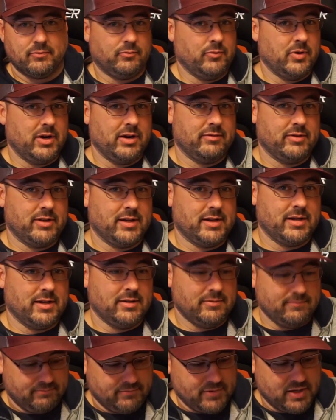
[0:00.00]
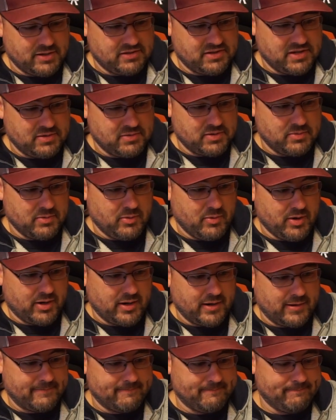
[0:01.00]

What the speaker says: Whatever they did, it seems to be working.